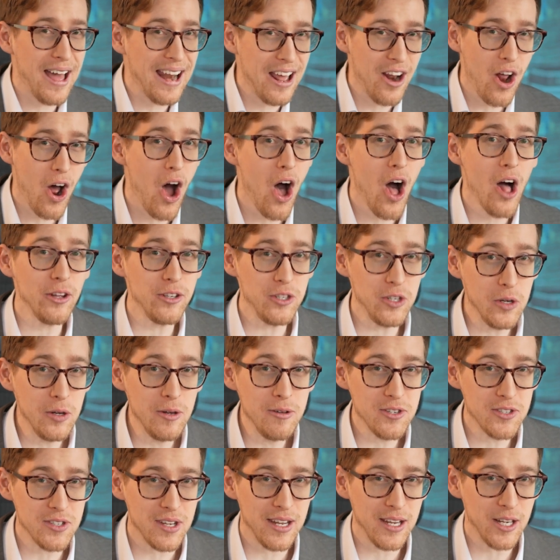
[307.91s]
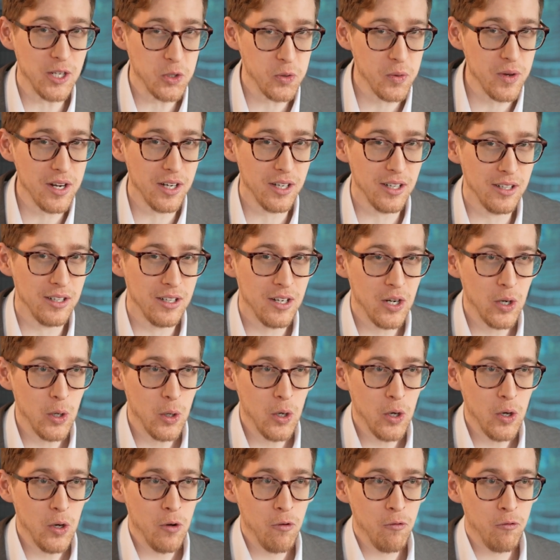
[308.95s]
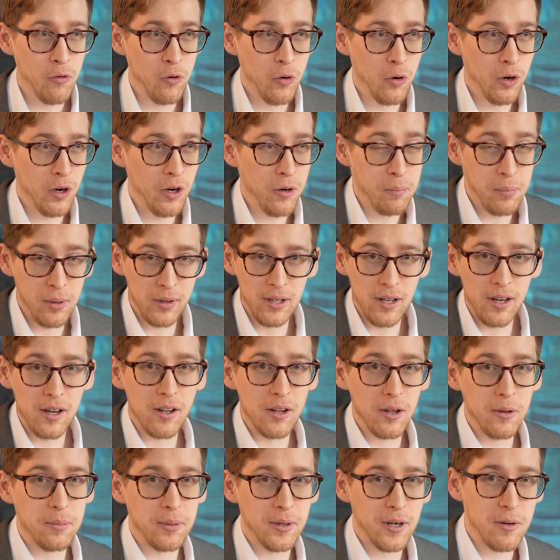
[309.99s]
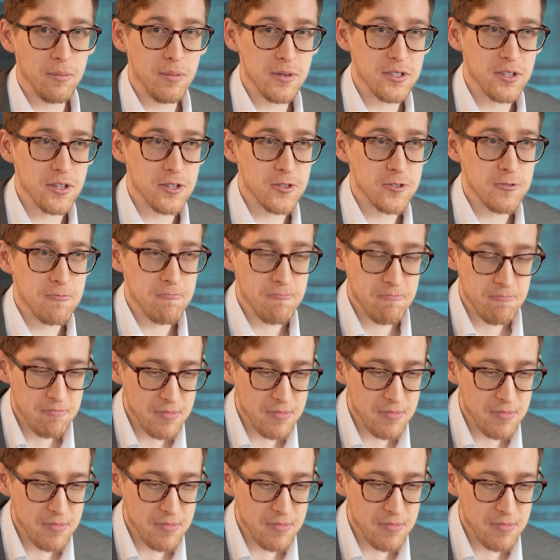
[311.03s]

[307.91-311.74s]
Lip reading: at all using Twitter for political purposes.